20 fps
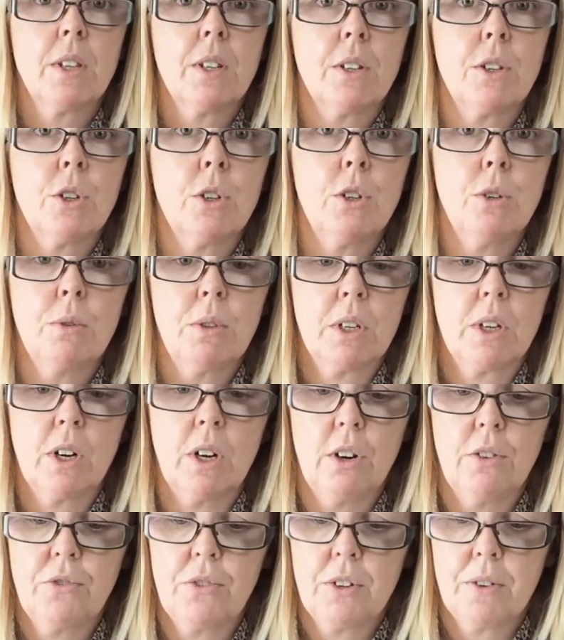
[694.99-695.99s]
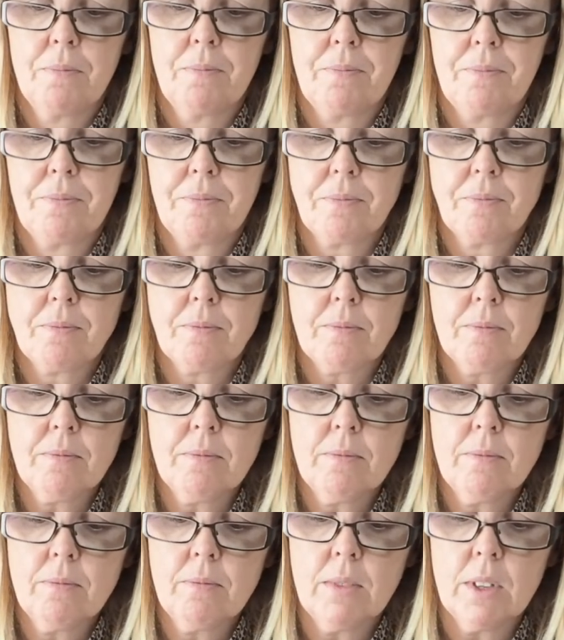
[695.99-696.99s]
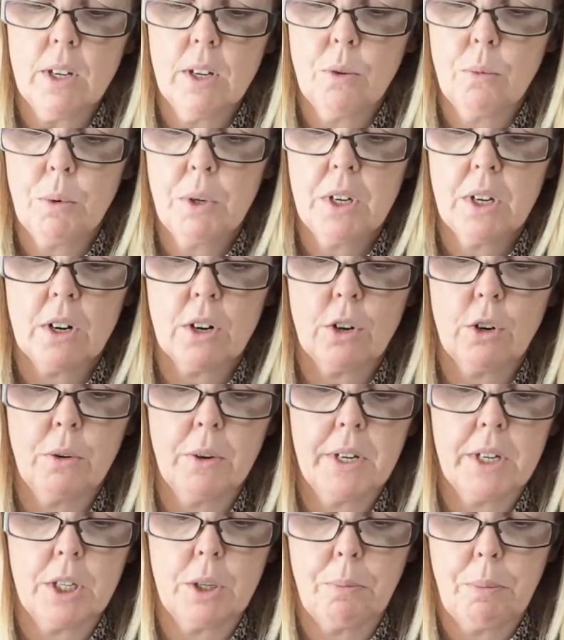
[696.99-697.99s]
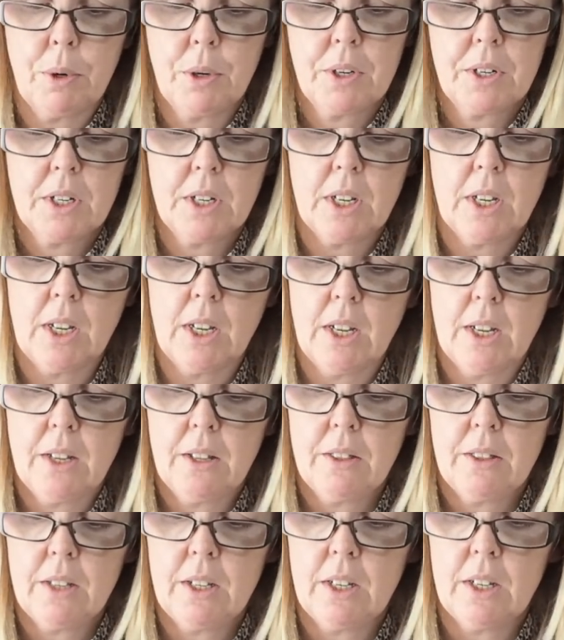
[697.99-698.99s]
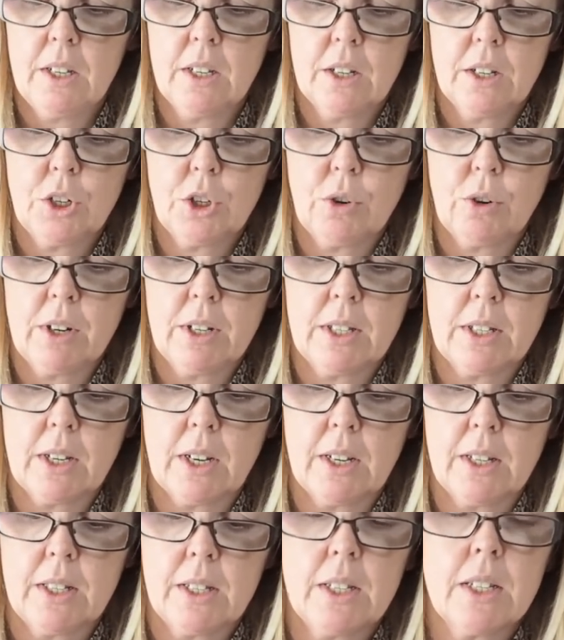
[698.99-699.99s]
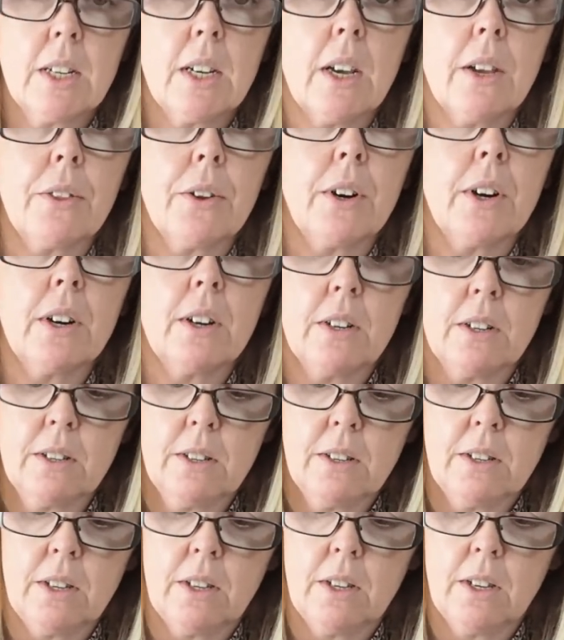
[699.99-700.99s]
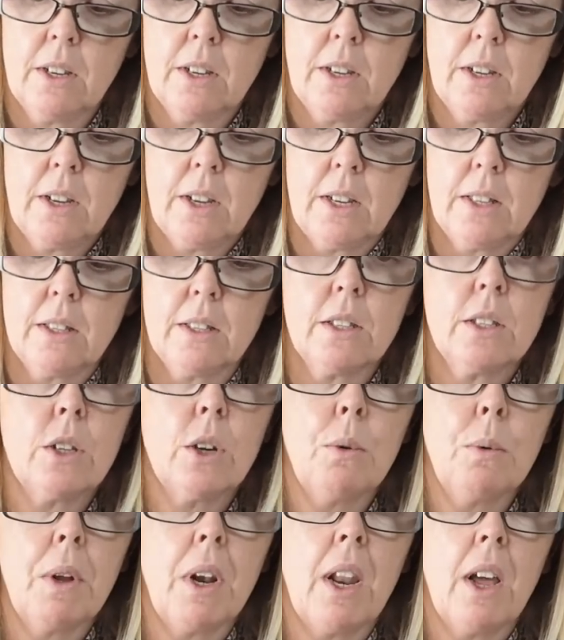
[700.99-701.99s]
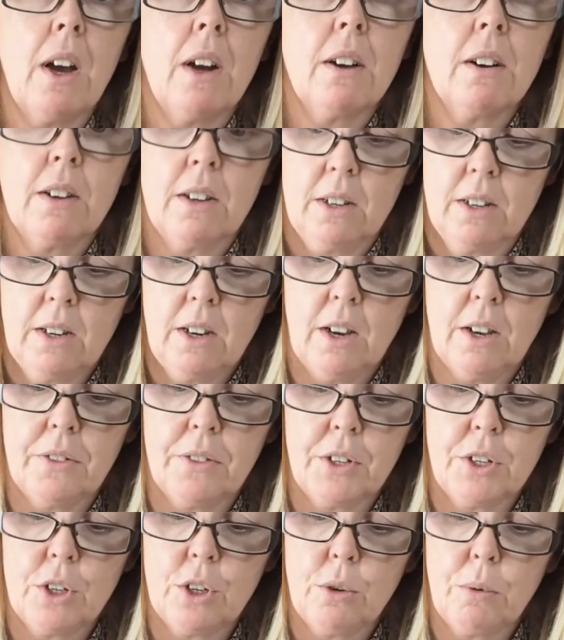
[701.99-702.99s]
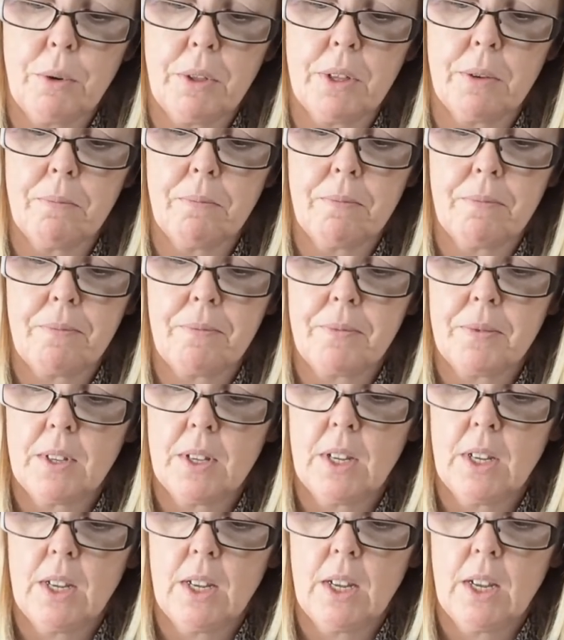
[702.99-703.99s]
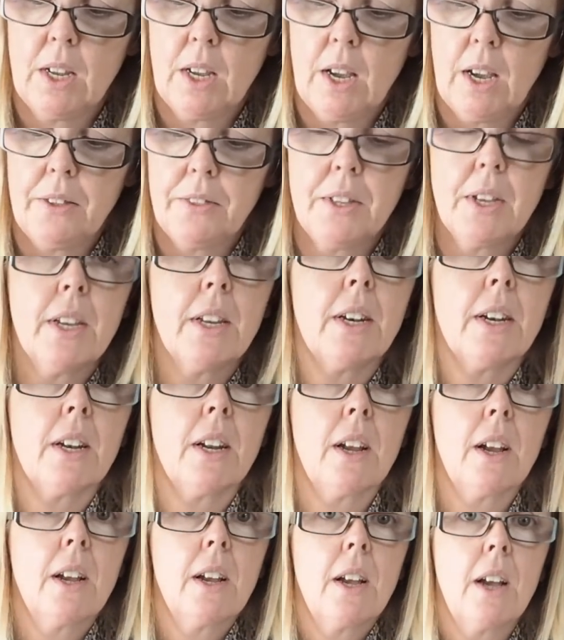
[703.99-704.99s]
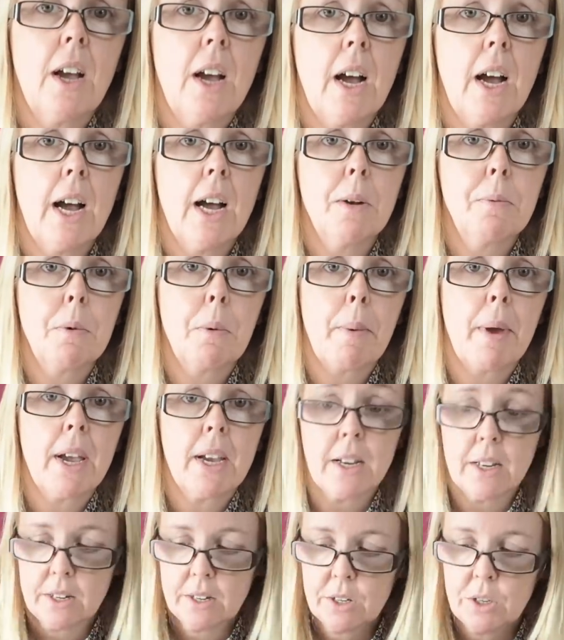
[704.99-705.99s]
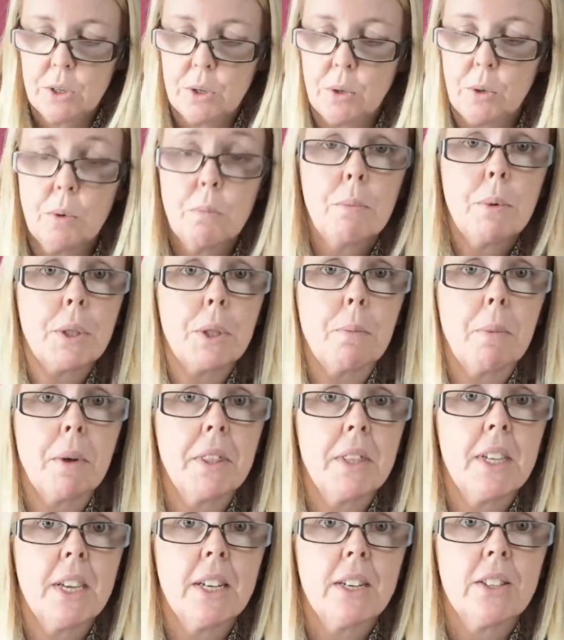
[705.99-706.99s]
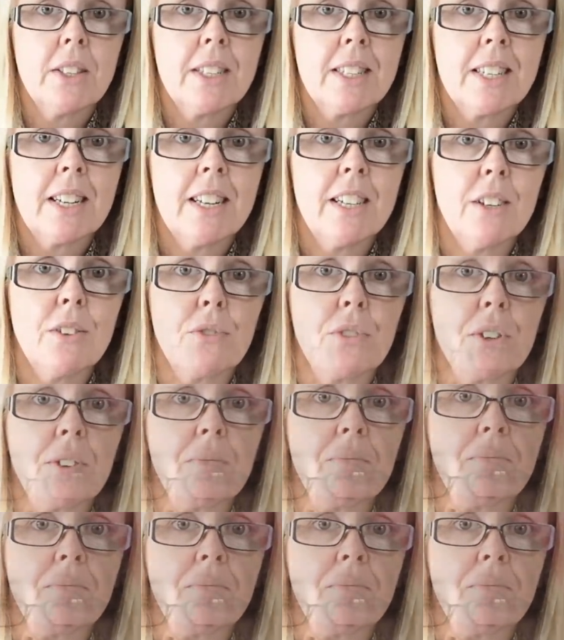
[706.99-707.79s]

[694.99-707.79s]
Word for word: to do the cuff, we are going to put the short sides together and sew along on the two of them and then I'll be back to put them on the end of the sleeve.